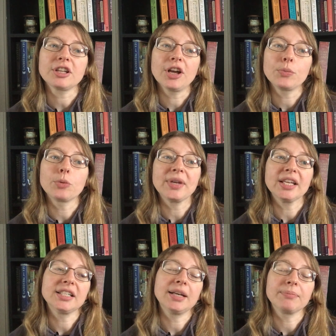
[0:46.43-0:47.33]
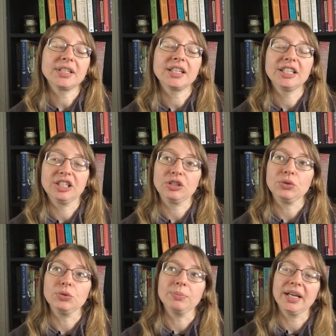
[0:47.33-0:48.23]
I will be attempting
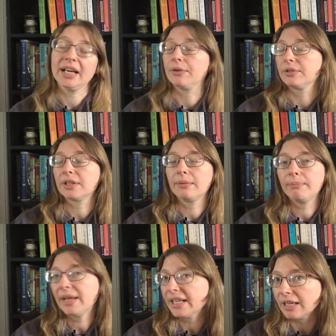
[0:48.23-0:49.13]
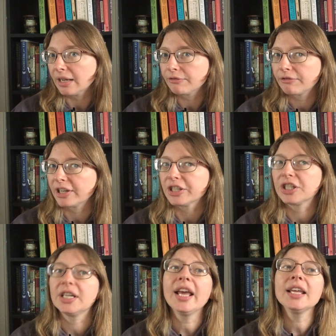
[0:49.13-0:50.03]
to pronounce many
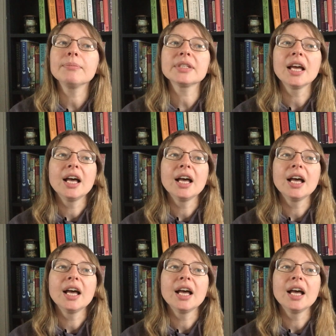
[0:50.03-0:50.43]
French names.